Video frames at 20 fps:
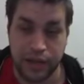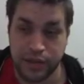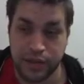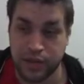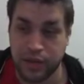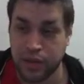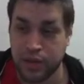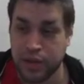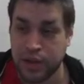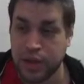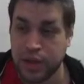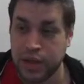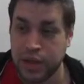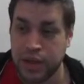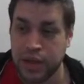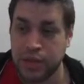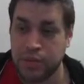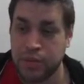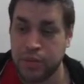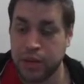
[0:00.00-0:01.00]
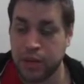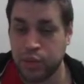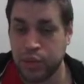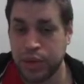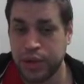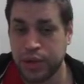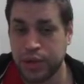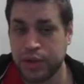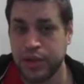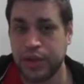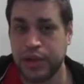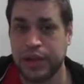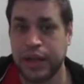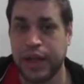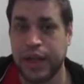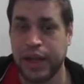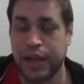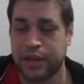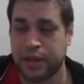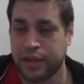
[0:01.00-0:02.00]
Assault. But we didn't
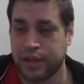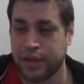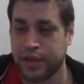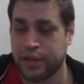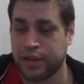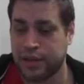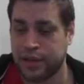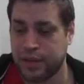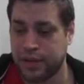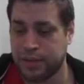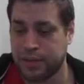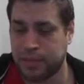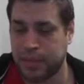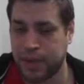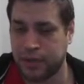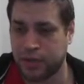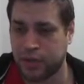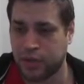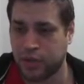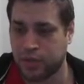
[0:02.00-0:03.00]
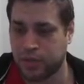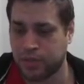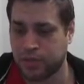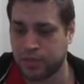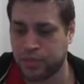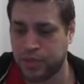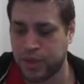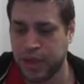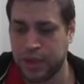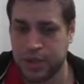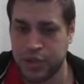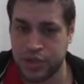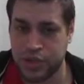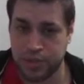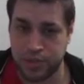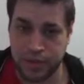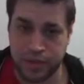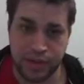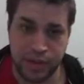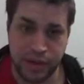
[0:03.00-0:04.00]
had uh, in the past some damage
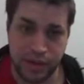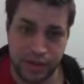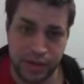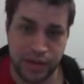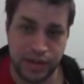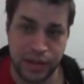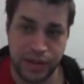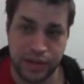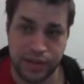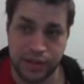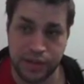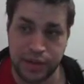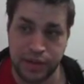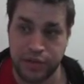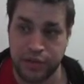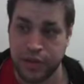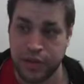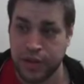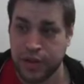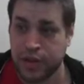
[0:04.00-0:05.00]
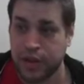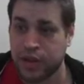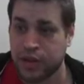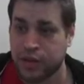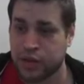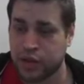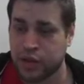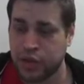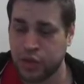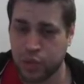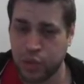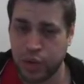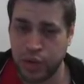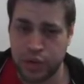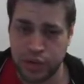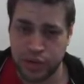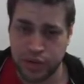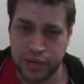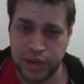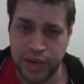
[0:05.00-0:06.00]
besides the Dainsleaf. So this one
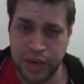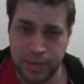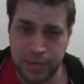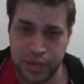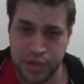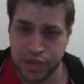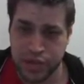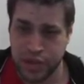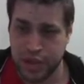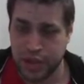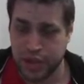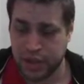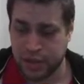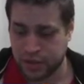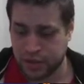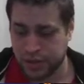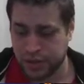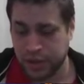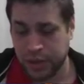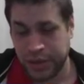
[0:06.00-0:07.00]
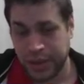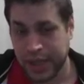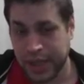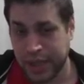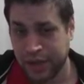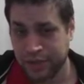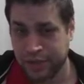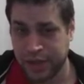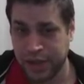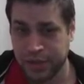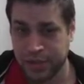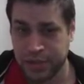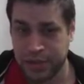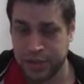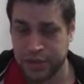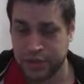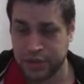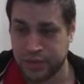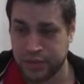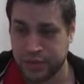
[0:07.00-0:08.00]
is damage and it's very heavy
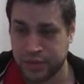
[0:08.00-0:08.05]
damage.